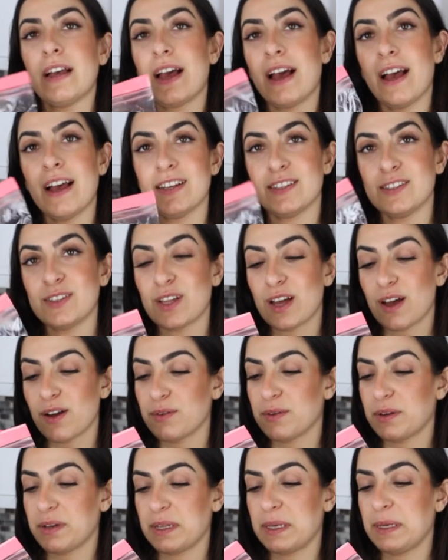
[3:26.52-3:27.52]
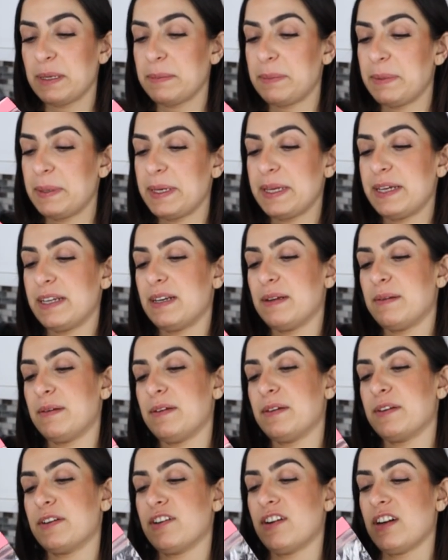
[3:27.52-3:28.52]
Okay, so now we're gonna put
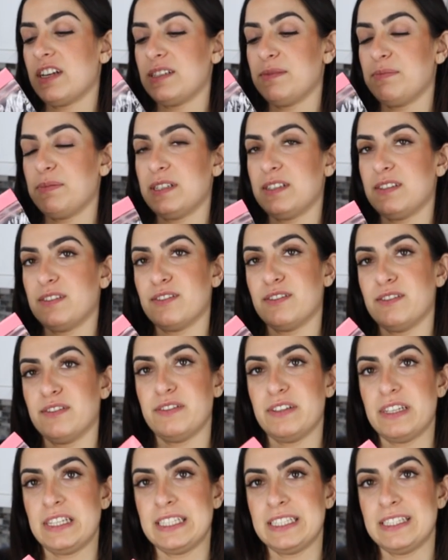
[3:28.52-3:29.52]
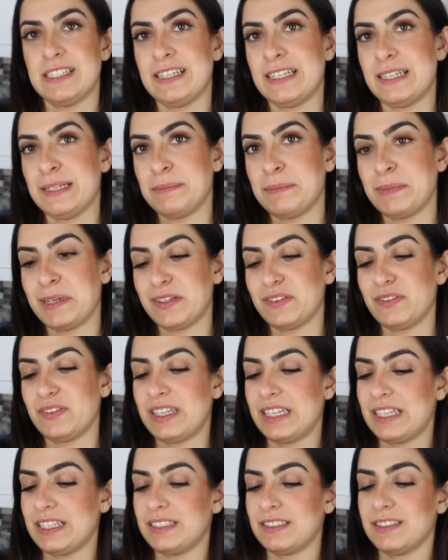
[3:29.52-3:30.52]
the crushed biscuit into the
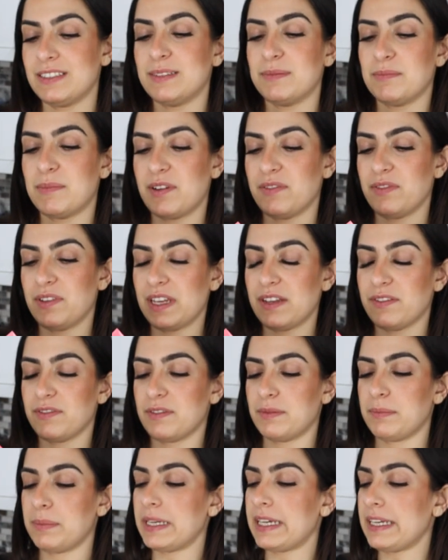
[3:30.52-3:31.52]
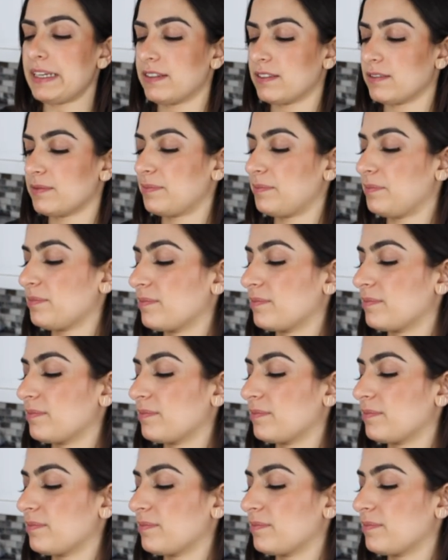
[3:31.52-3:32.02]
muffins, my favorite bit